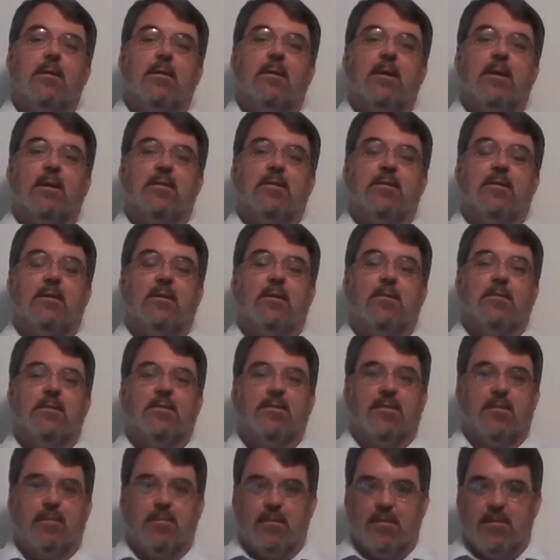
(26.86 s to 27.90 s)
that uh,
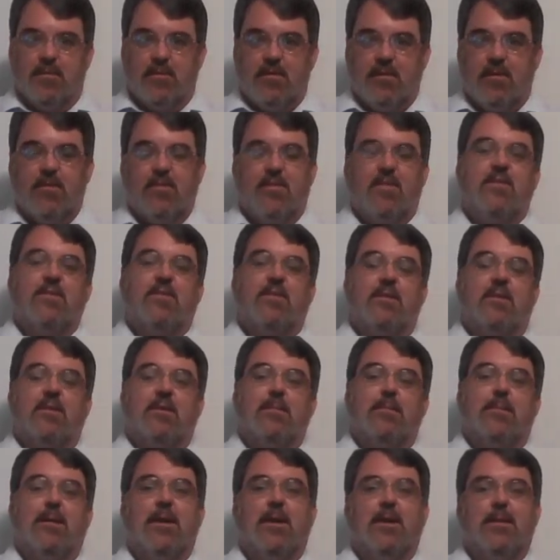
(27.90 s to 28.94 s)
was, was
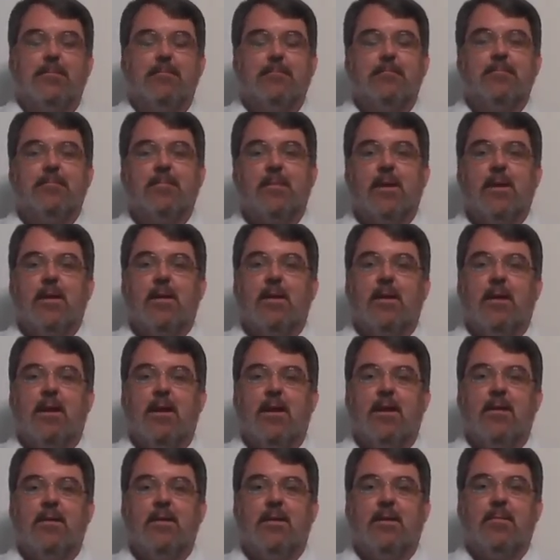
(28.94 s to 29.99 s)
consistently made.
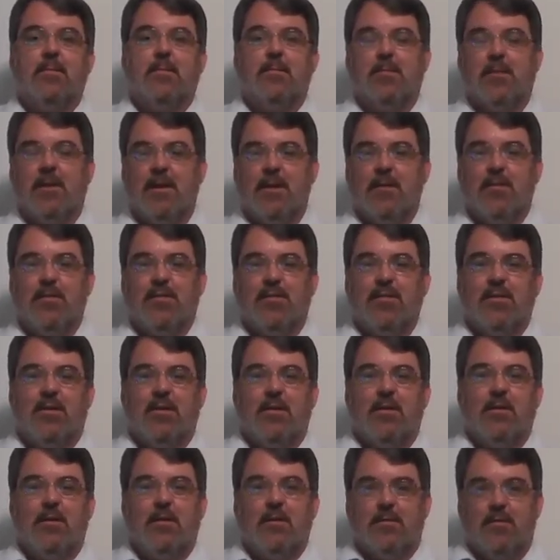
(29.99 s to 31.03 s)
And uh, but players
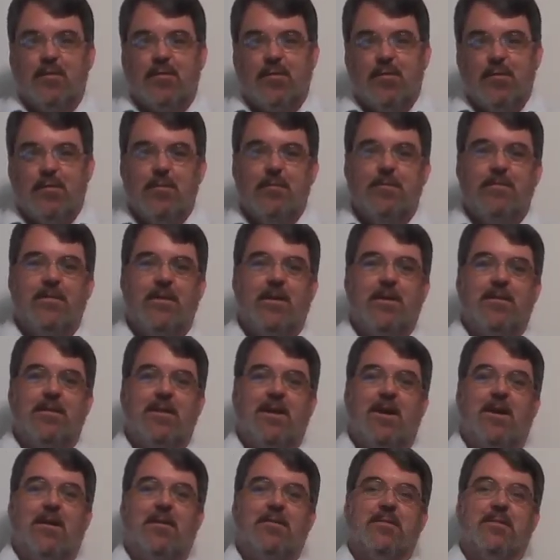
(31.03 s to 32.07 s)
uh, soon found
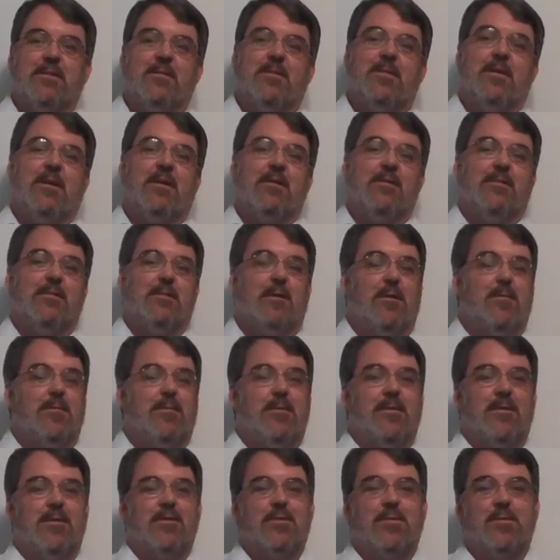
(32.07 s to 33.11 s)
out that golf
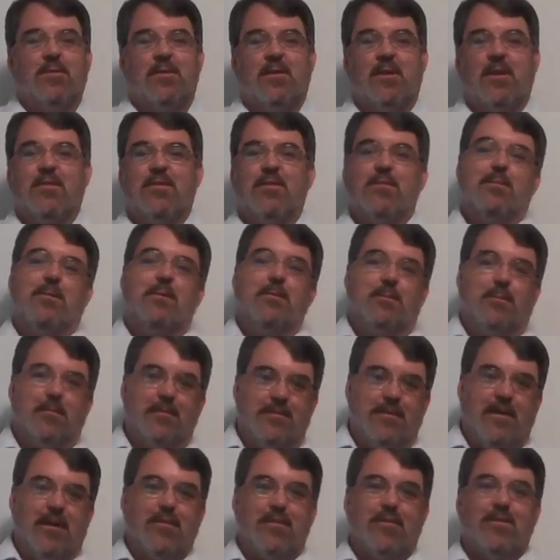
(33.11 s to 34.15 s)
balls, which had some
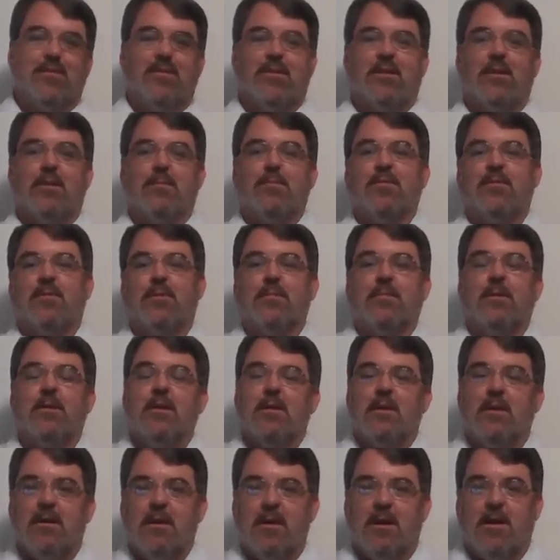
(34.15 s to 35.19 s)
imperfections in them, some
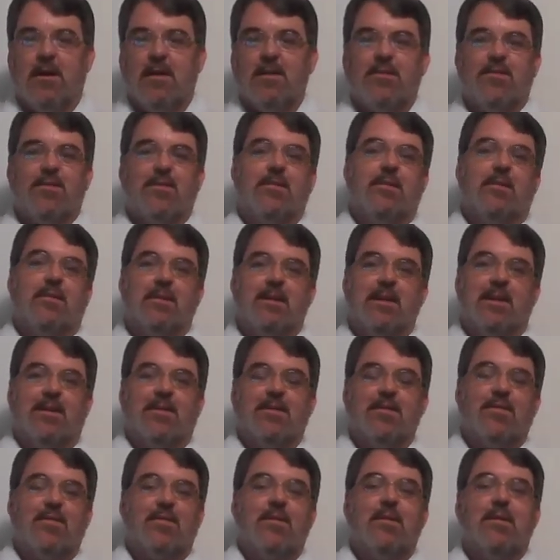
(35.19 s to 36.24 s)
cuts and
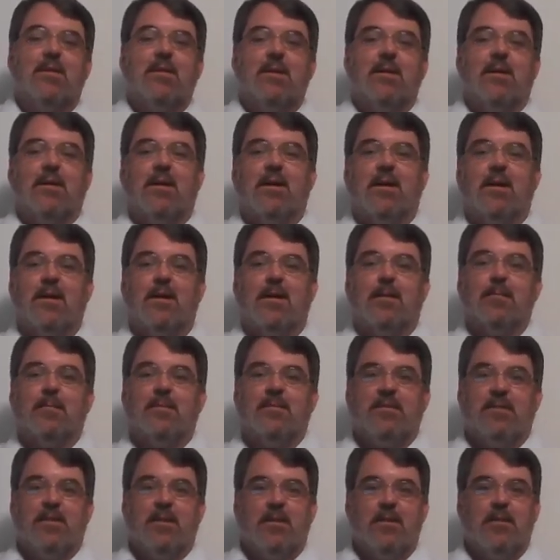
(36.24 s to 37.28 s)
nicks, um,
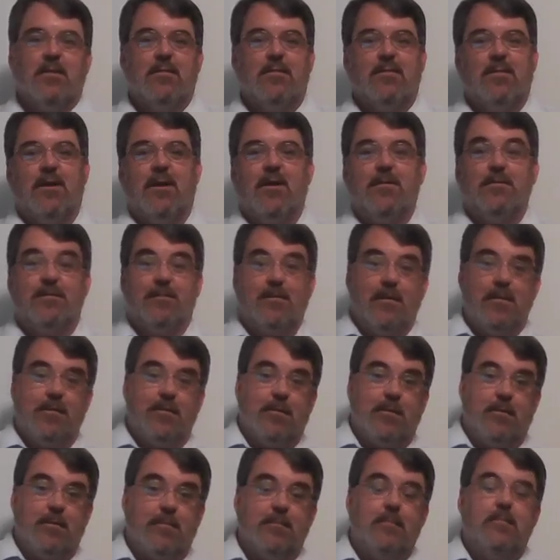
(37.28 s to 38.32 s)
tended to fly
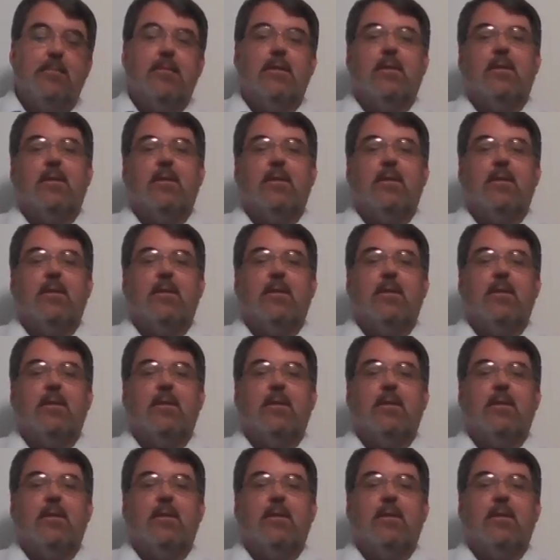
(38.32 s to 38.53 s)
further